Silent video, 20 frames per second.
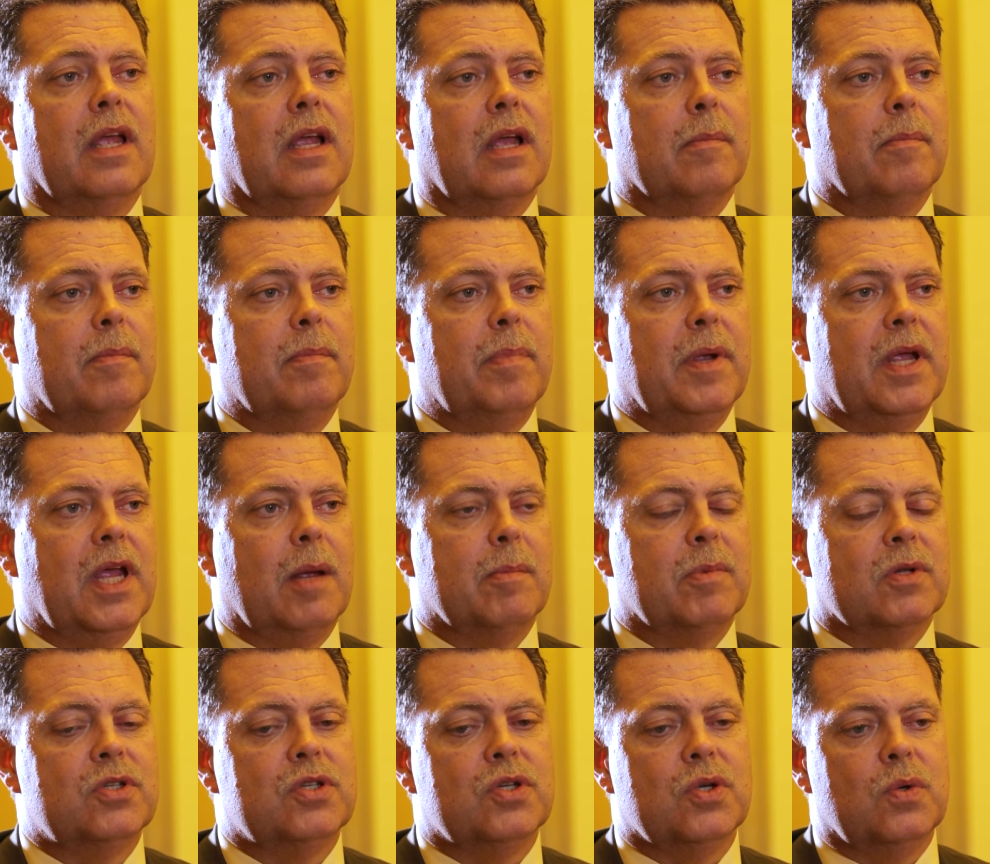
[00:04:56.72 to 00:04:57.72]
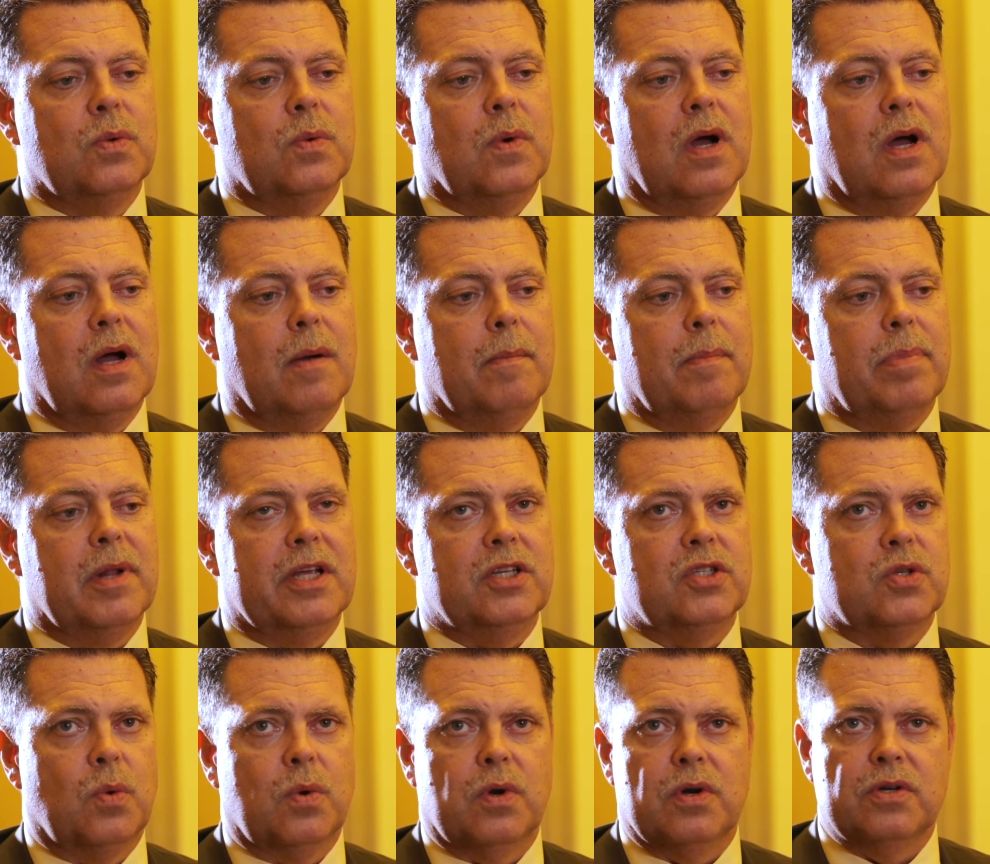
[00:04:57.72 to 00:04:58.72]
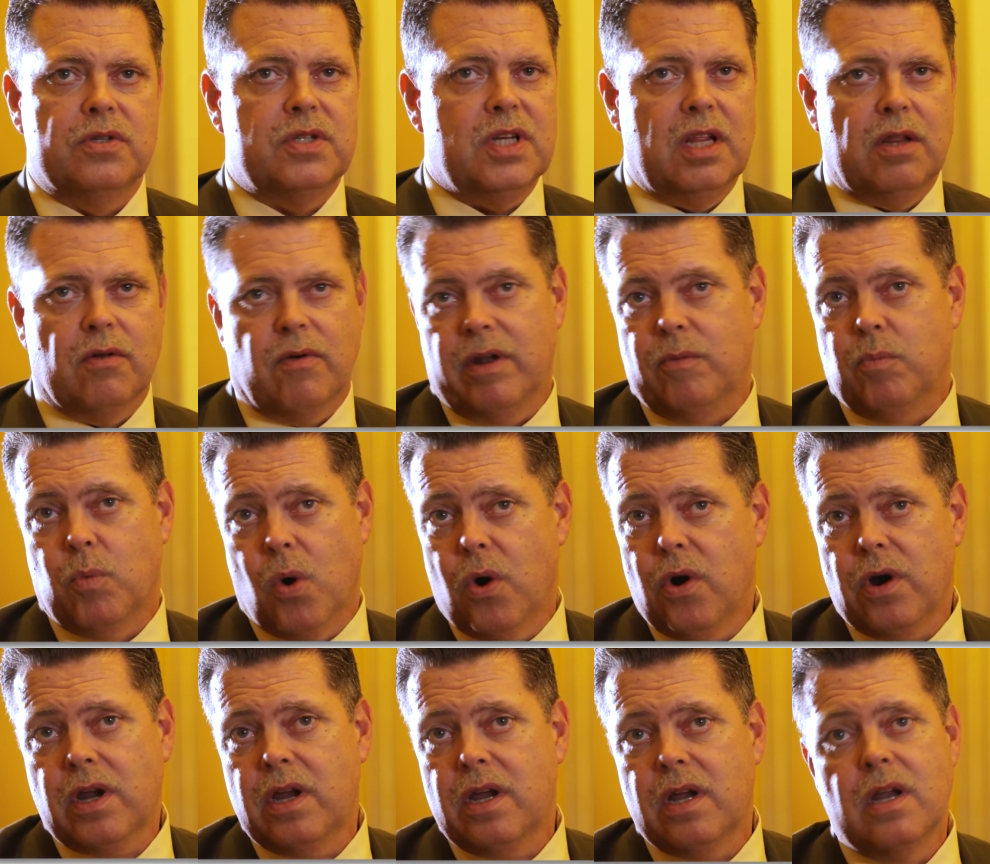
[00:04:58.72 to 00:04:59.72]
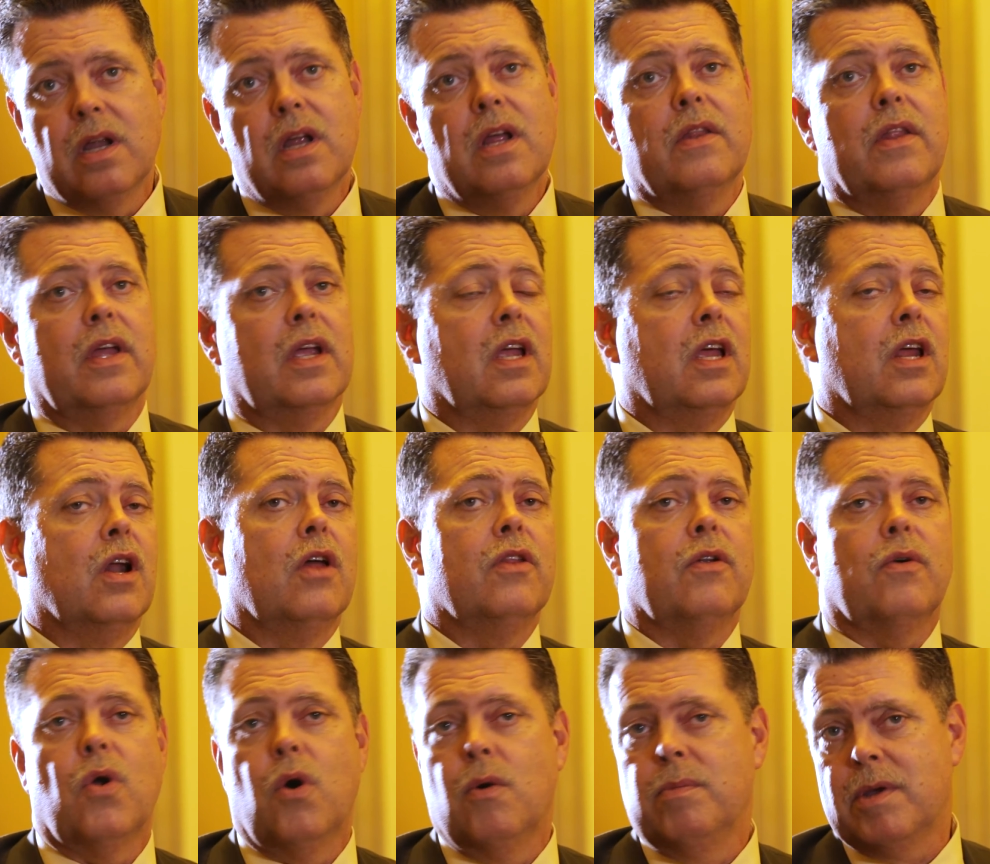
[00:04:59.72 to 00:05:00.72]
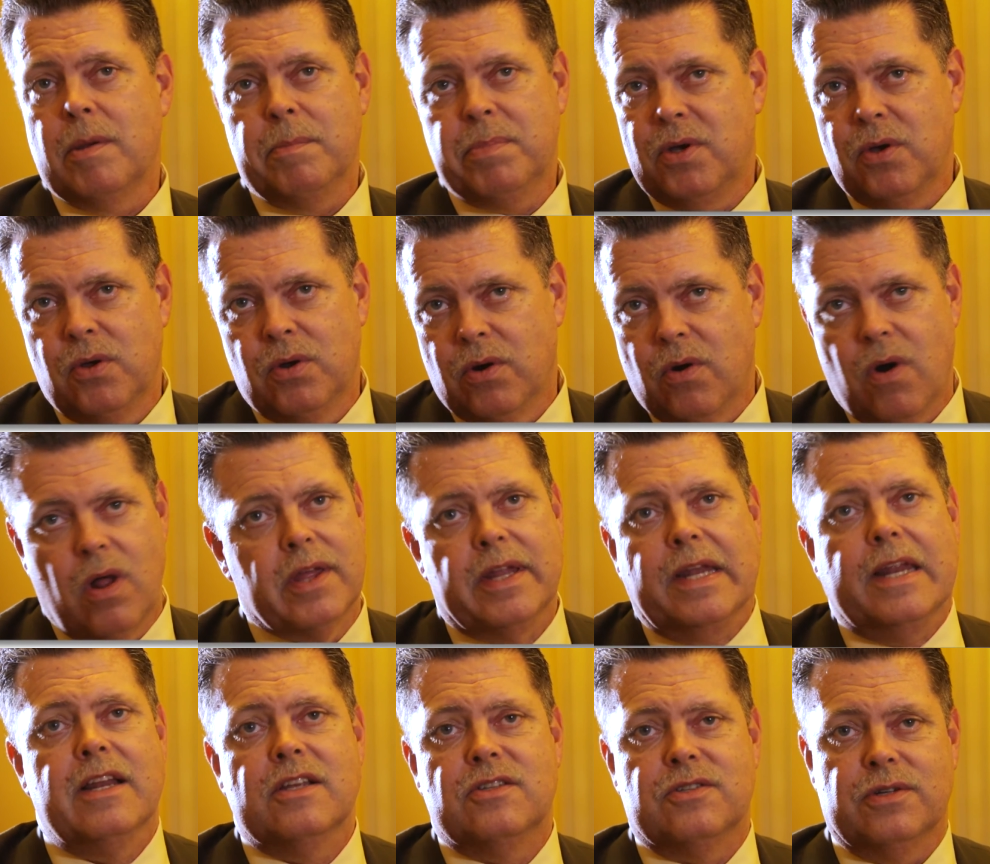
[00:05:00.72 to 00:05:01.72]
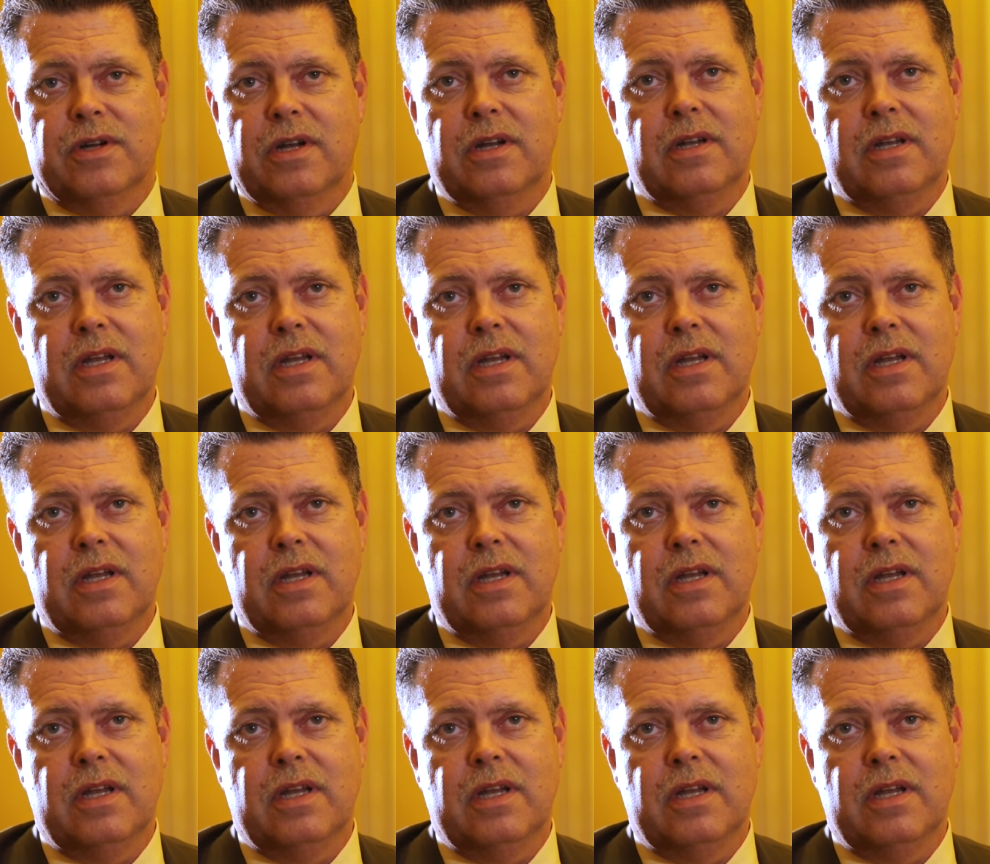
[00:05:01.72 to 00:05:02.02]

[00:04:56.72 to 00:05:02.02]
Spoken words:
They can be able to place orders either at work, they can get on their home computer, all they need is